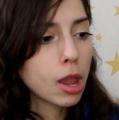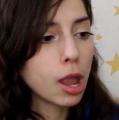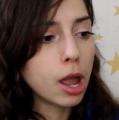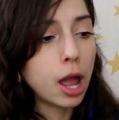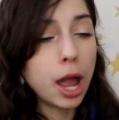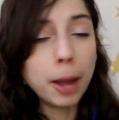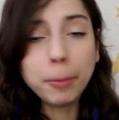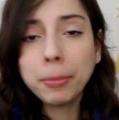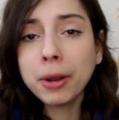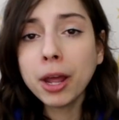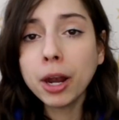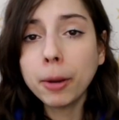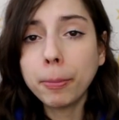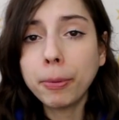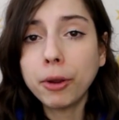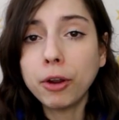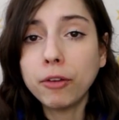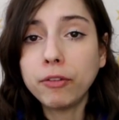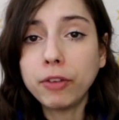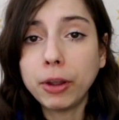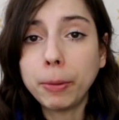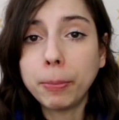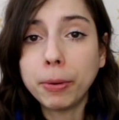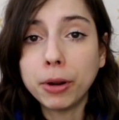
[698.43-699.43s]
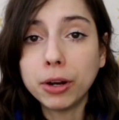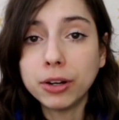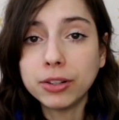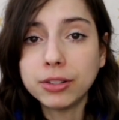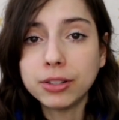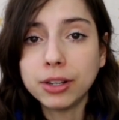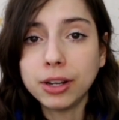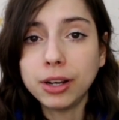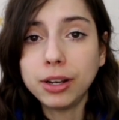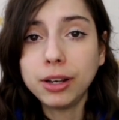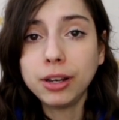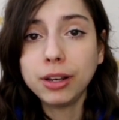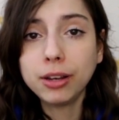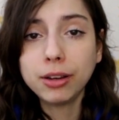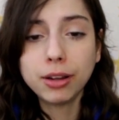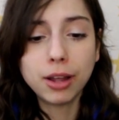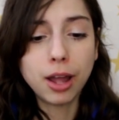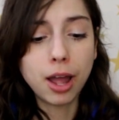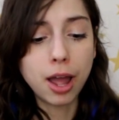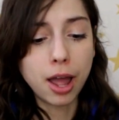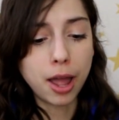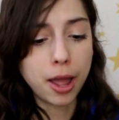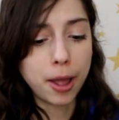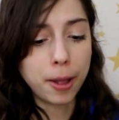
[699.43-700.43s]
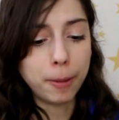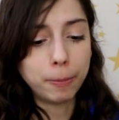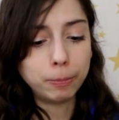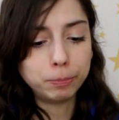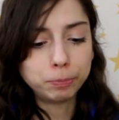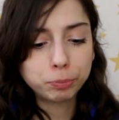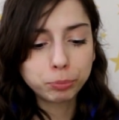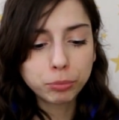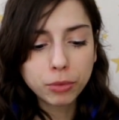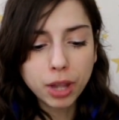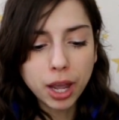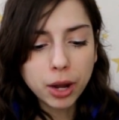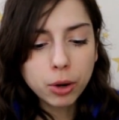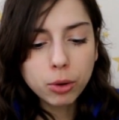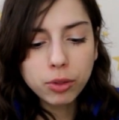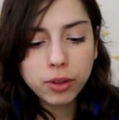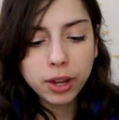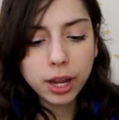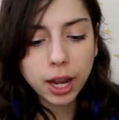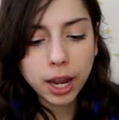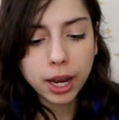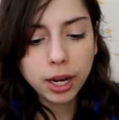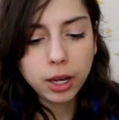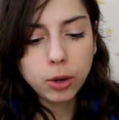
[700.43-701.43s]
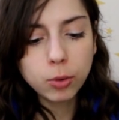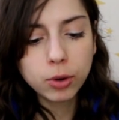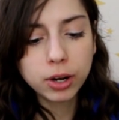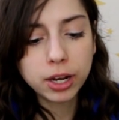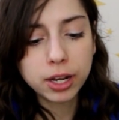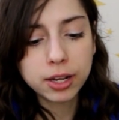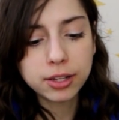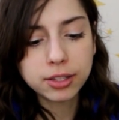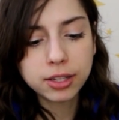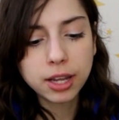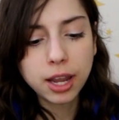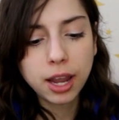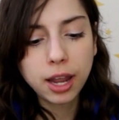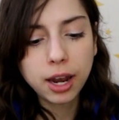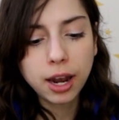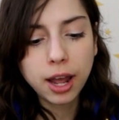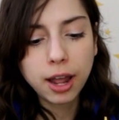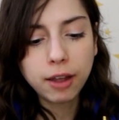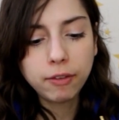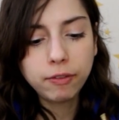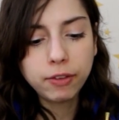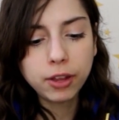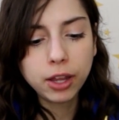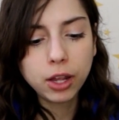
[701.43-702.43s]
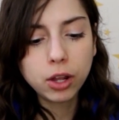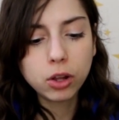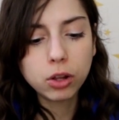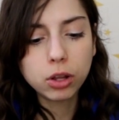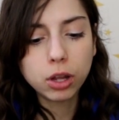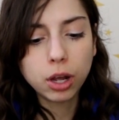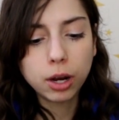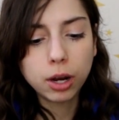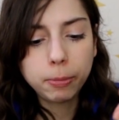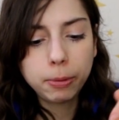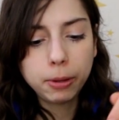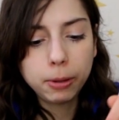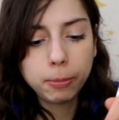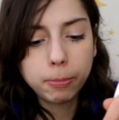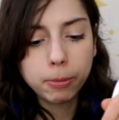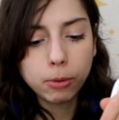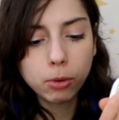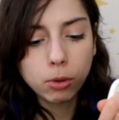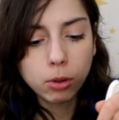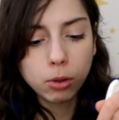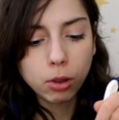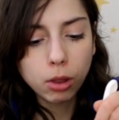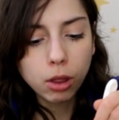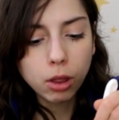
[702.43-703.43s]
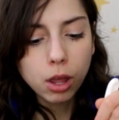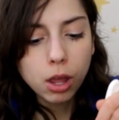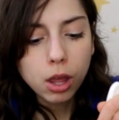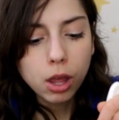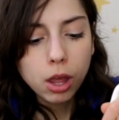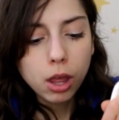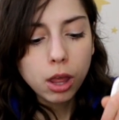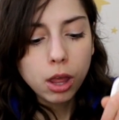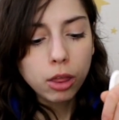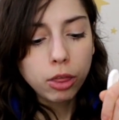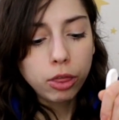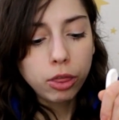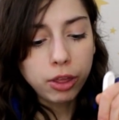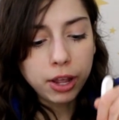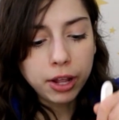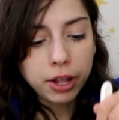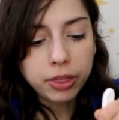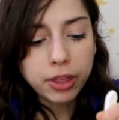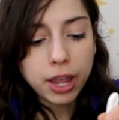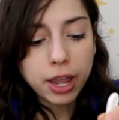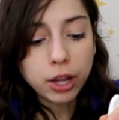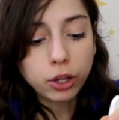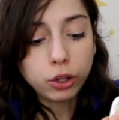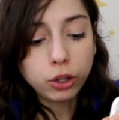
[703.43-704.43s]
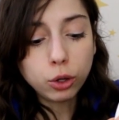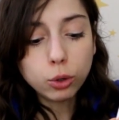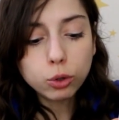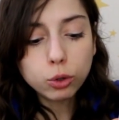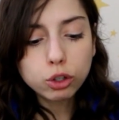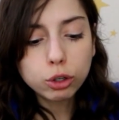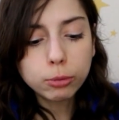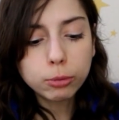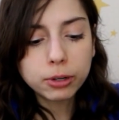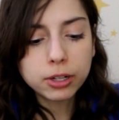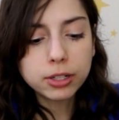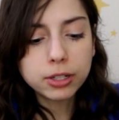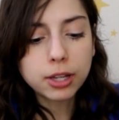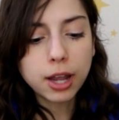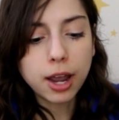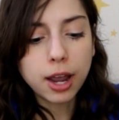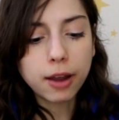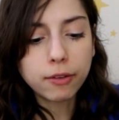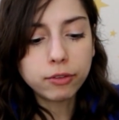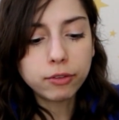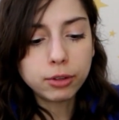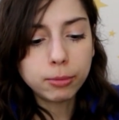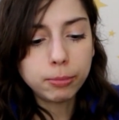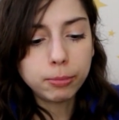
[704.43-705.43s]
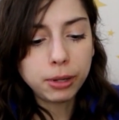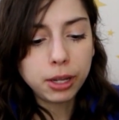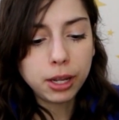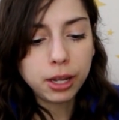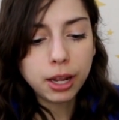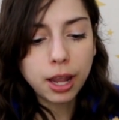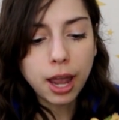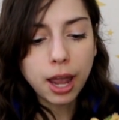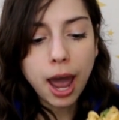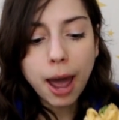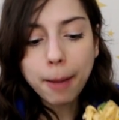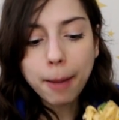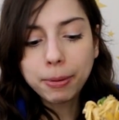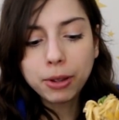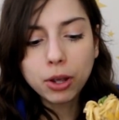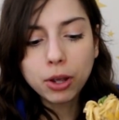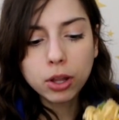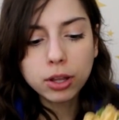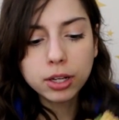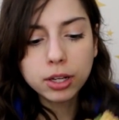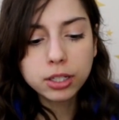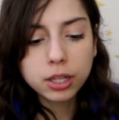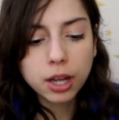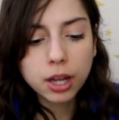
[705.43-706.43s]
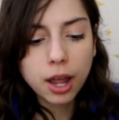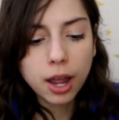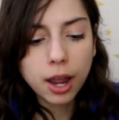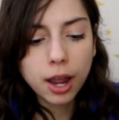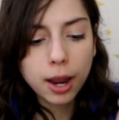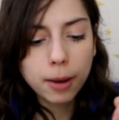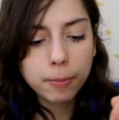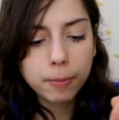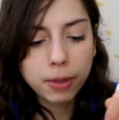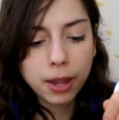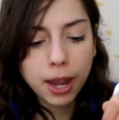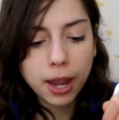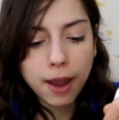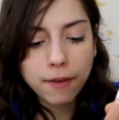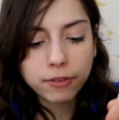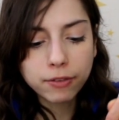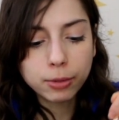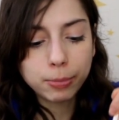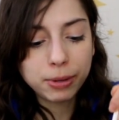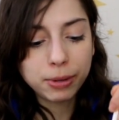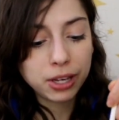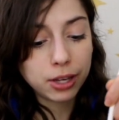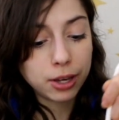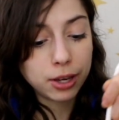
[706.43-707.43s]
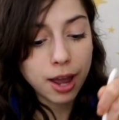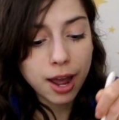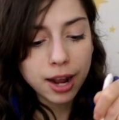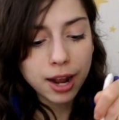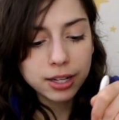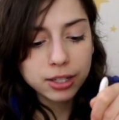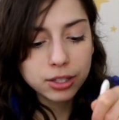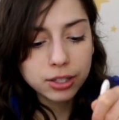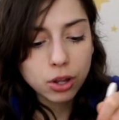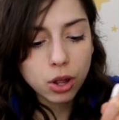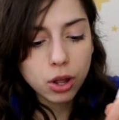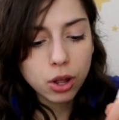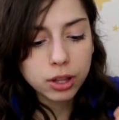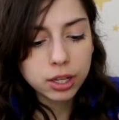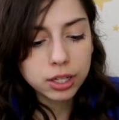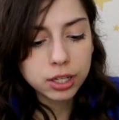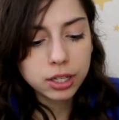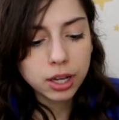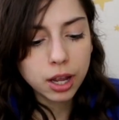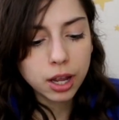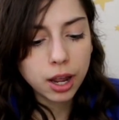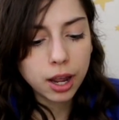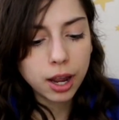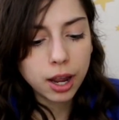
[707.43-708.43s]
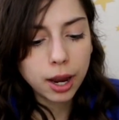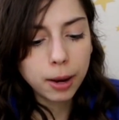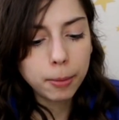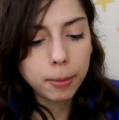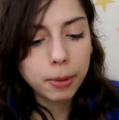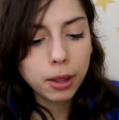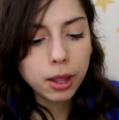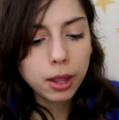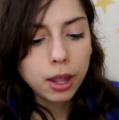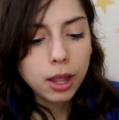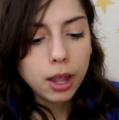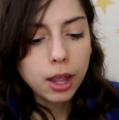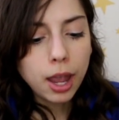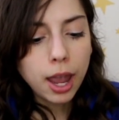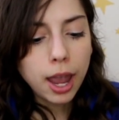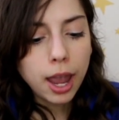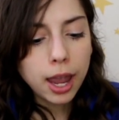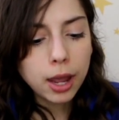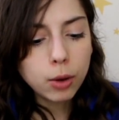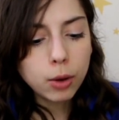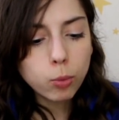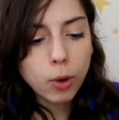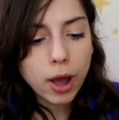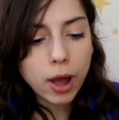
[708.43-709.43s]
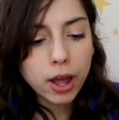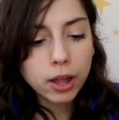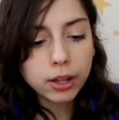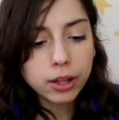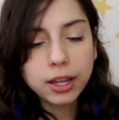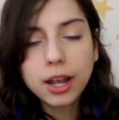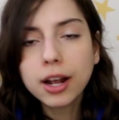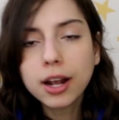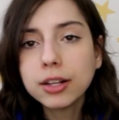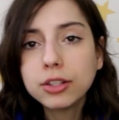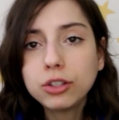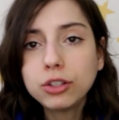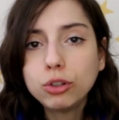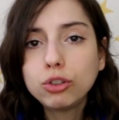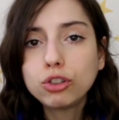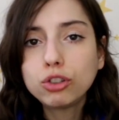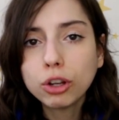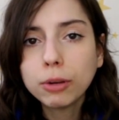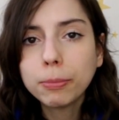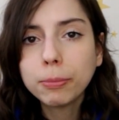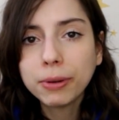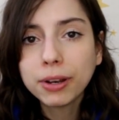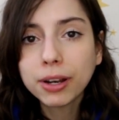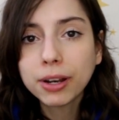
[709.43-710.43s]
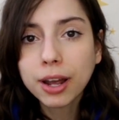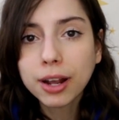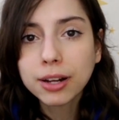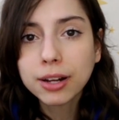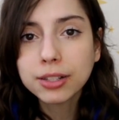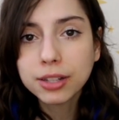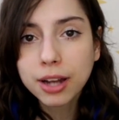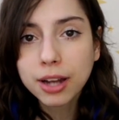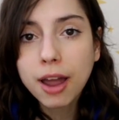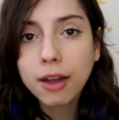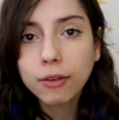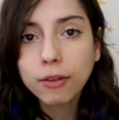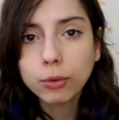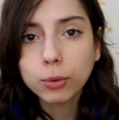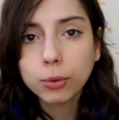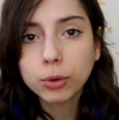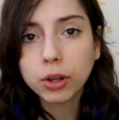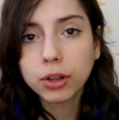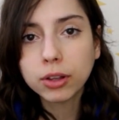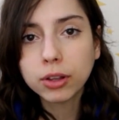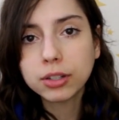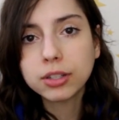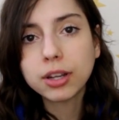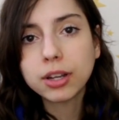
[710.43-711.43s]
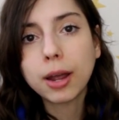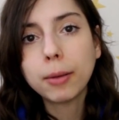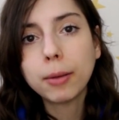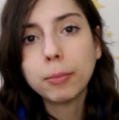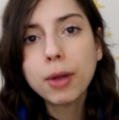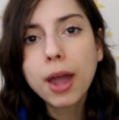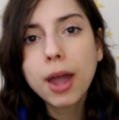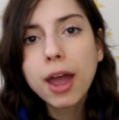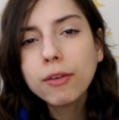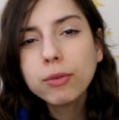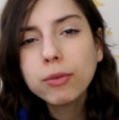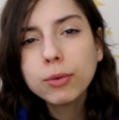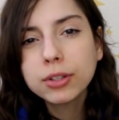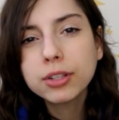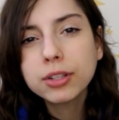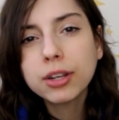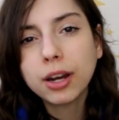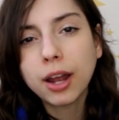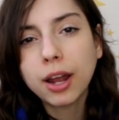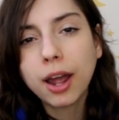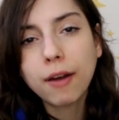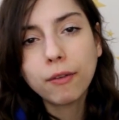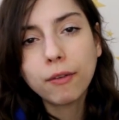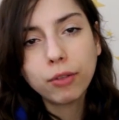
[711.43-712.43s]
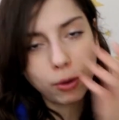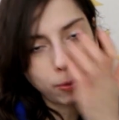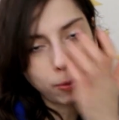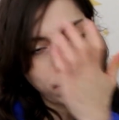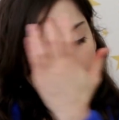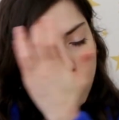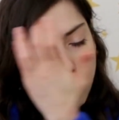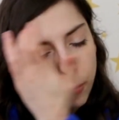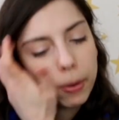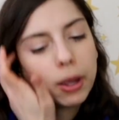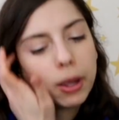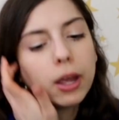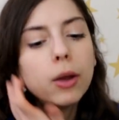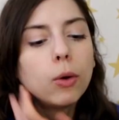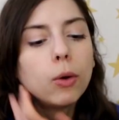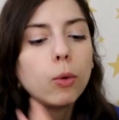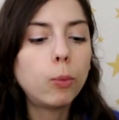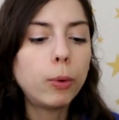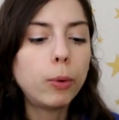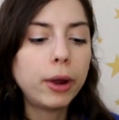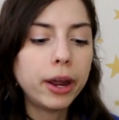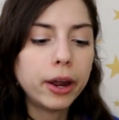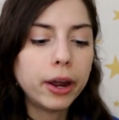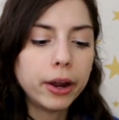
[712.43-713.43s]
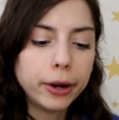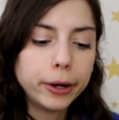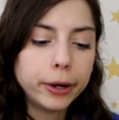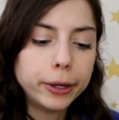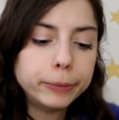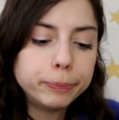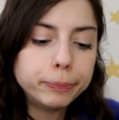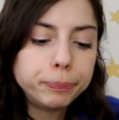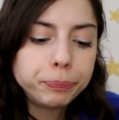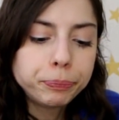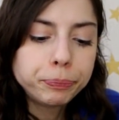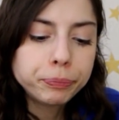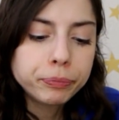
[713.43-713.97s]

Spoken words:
I'm not a perfect person. I don't think anyone is. And I feel like a lot of people think that YouTubers have to be happy all the time. They have to be nice all the time. And while, yes, you should be nice to everyone all the time, everyone's going to have their moment where,